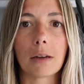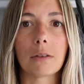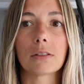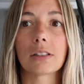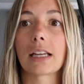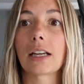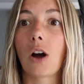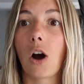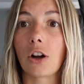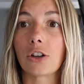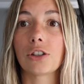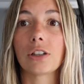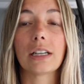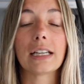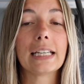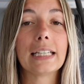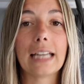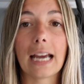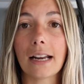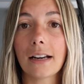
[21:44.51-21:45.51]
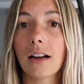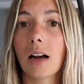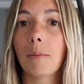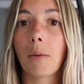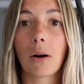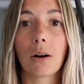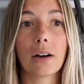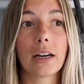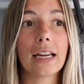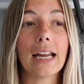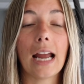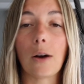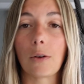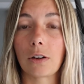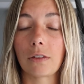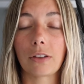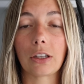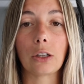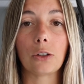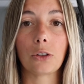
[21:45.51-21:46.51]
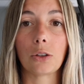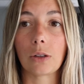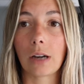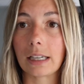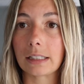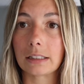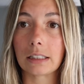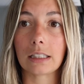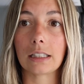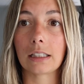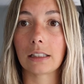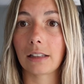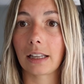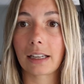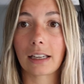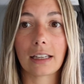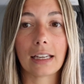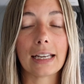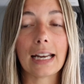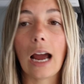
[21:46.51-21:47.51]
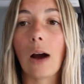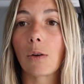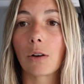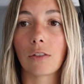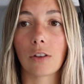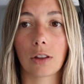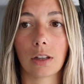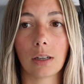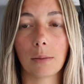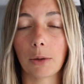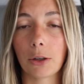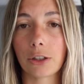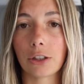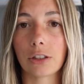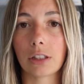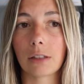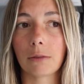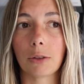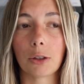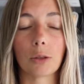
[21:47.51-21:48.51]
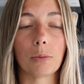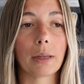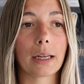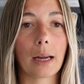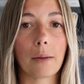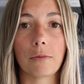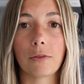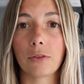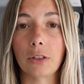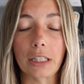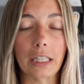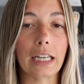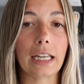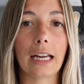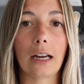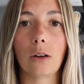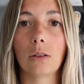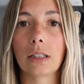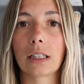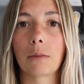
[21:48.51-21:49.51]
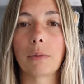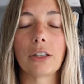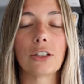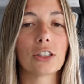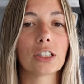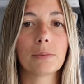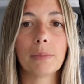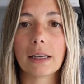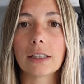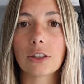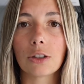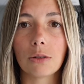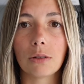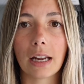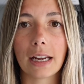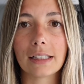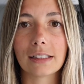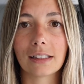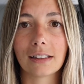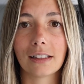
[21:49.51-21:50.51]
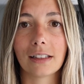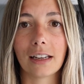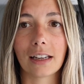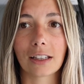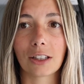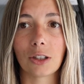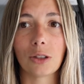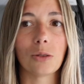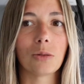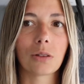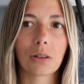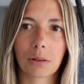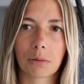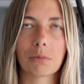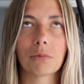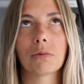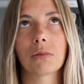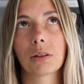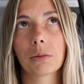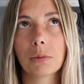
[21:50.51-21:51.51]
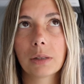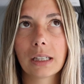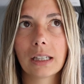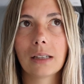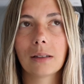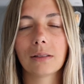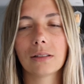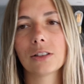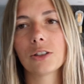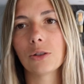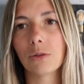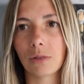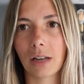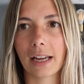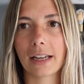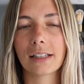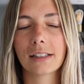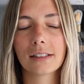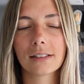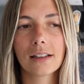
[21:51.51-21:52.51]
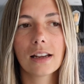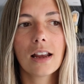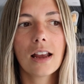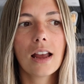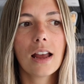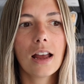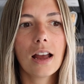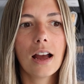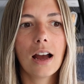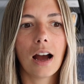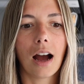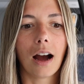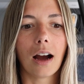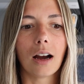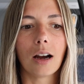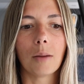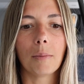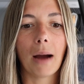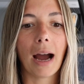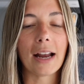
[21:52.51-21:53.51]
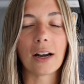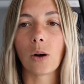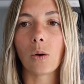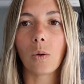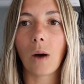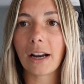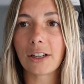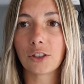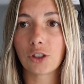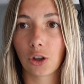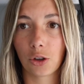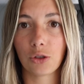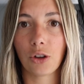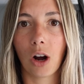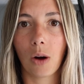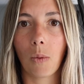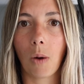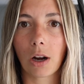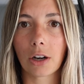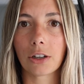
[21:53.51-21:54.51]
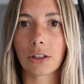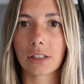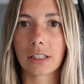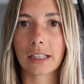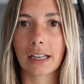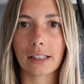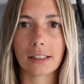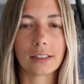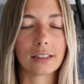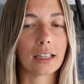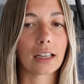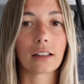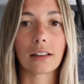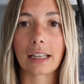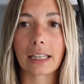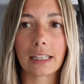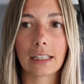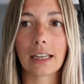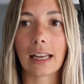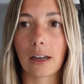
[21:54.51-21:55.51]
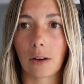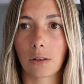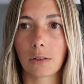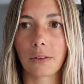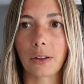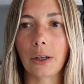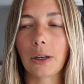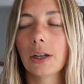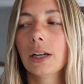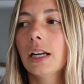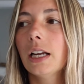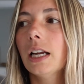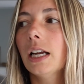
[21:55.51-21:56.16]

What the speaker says: I was like, "Andre, get Amari out of here. You guys need to like get out of the emergency room. Like I'm freaking out. Like we just spent 2 days in the NICU, 2 nights. I do not want her to get sick. Like get out of here."